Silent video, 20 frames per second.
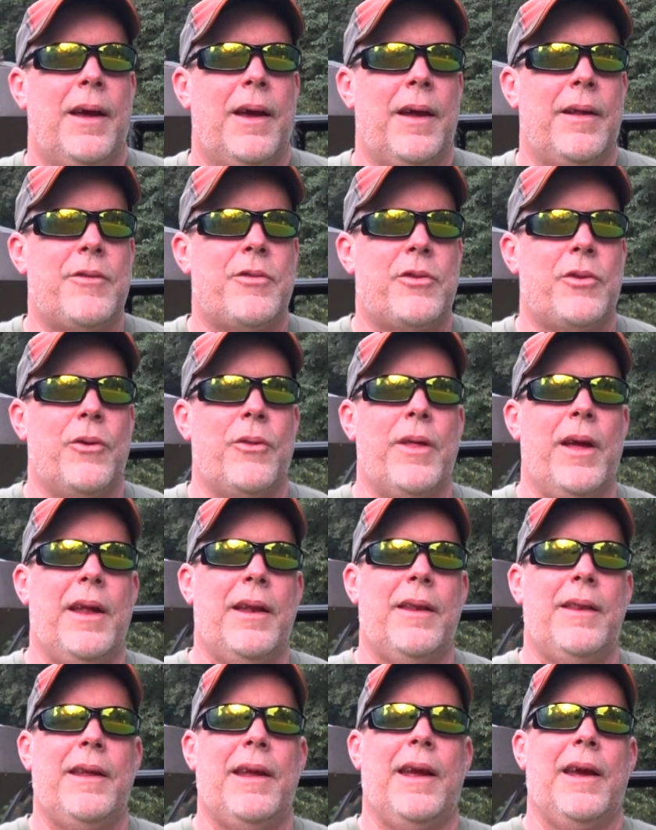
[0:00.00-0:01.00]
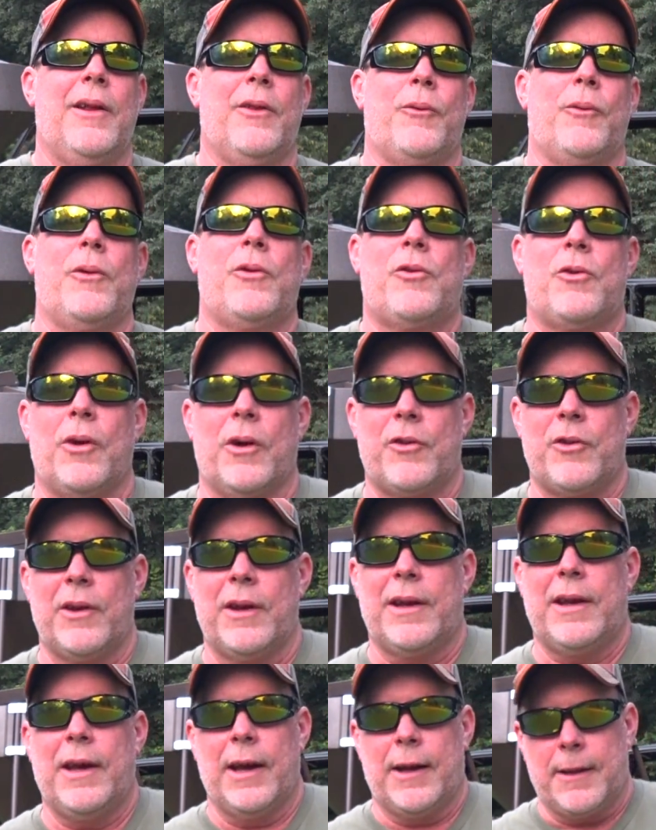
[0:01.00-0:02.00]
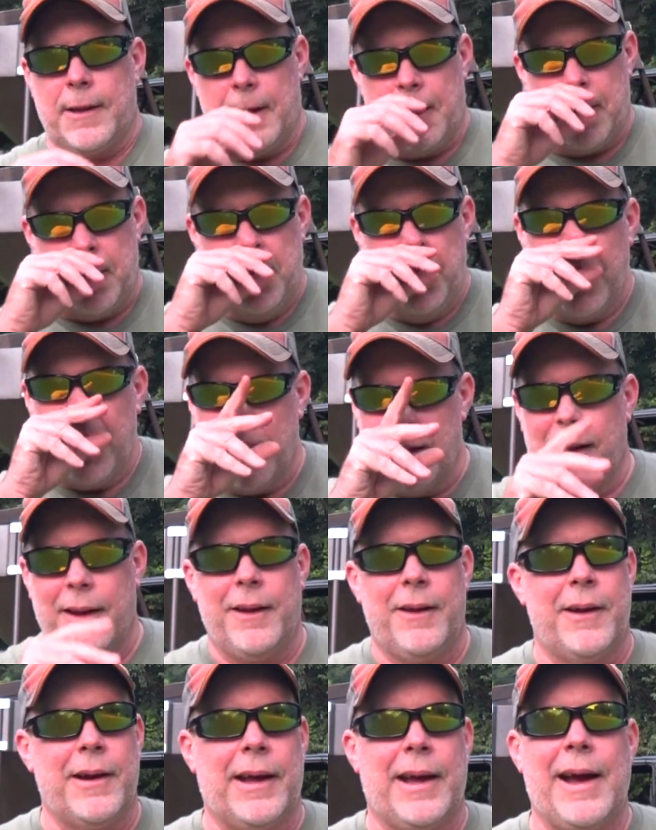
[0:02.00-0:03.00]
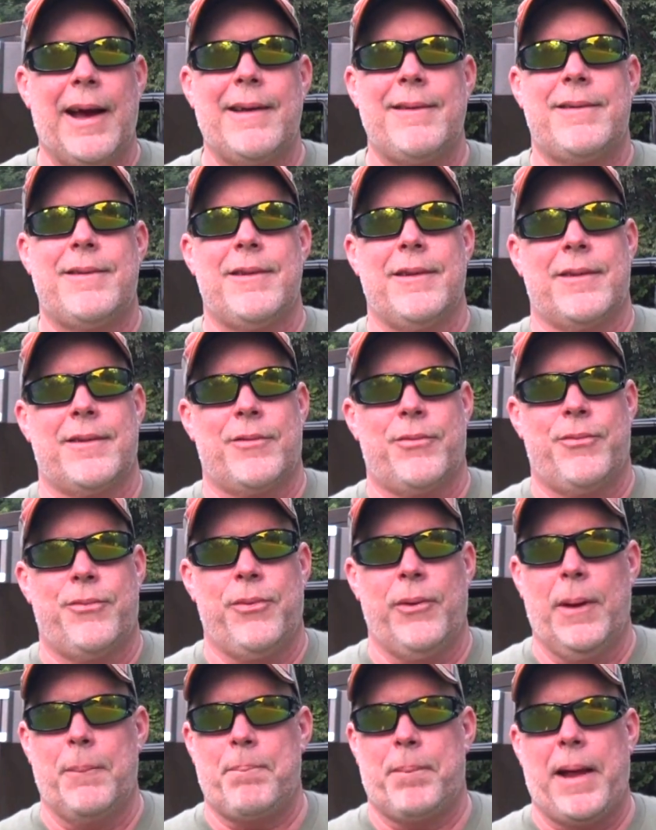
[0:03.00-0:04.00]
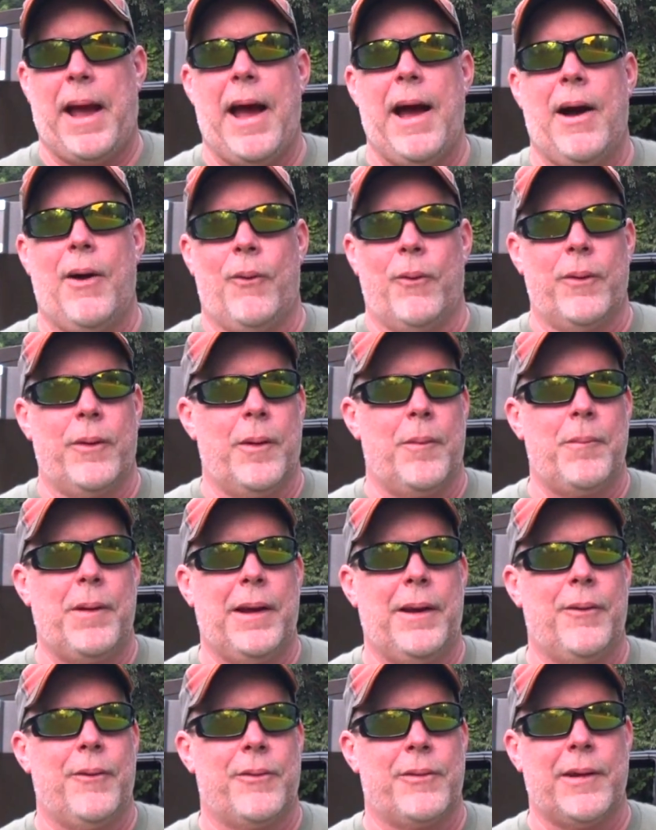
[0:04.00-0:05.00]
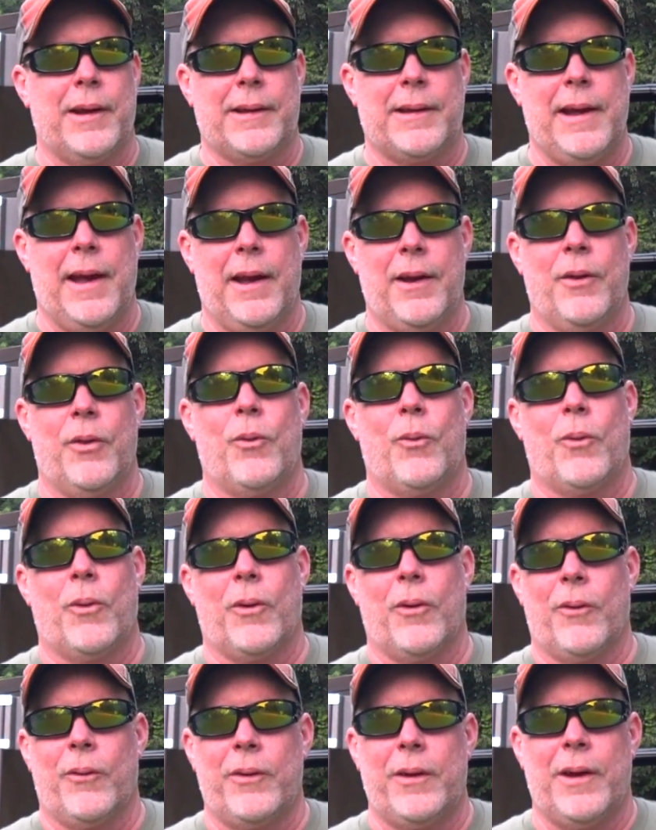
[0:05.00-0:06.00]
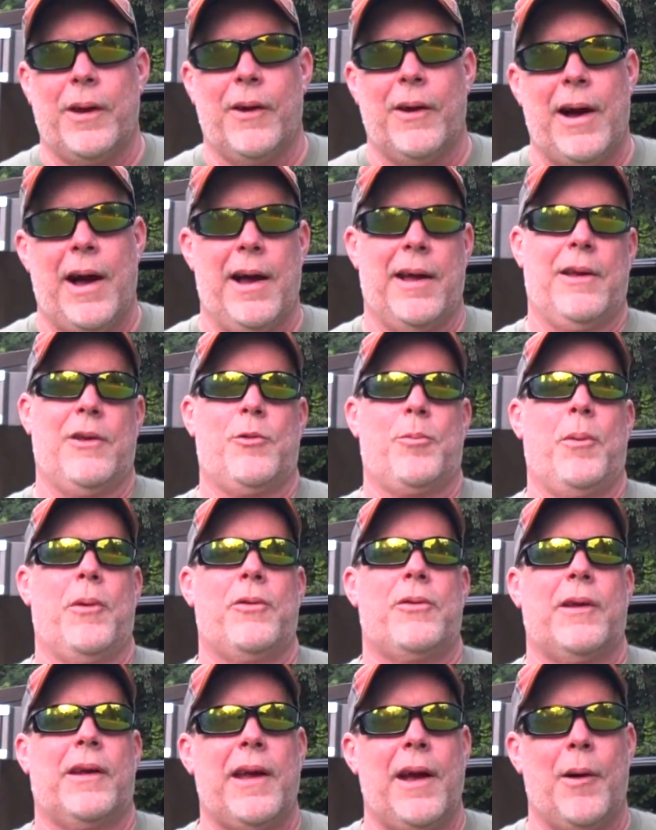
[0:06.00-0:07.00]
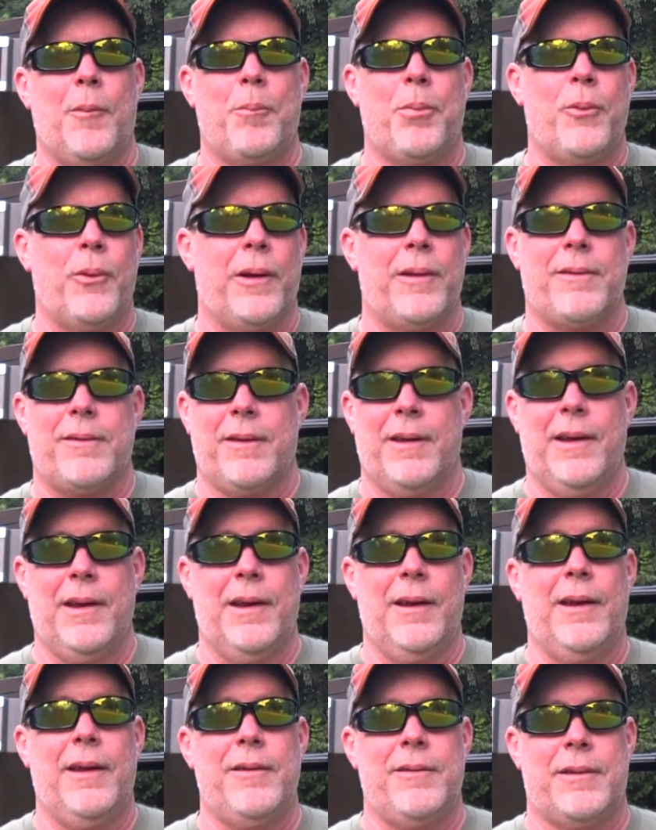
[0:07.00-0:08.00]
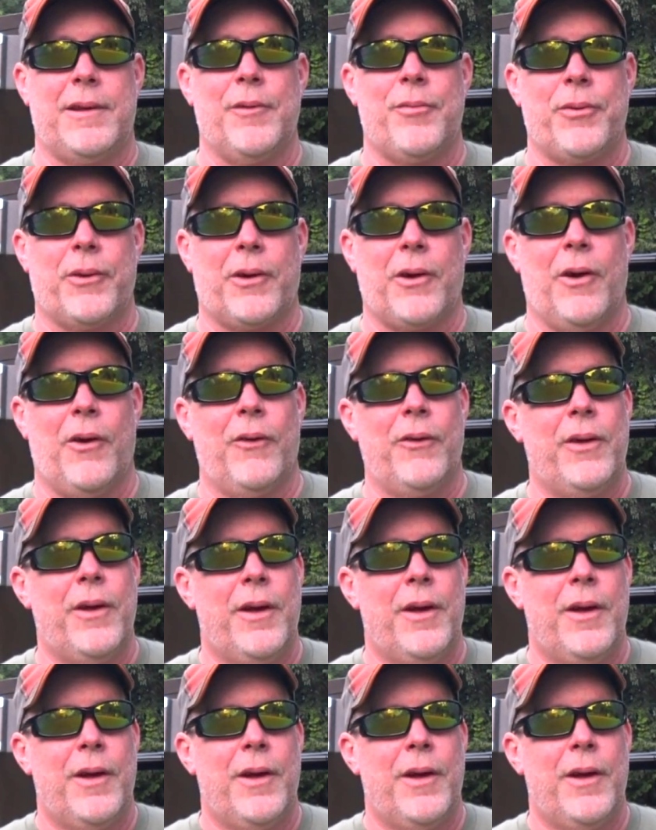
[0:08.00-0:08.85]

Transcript: And so then the antler restriction kicked in, and a lot of guys just flipped out. I mean, it was like the end of the world, you know. How are you supposed to count points? And it is difficult.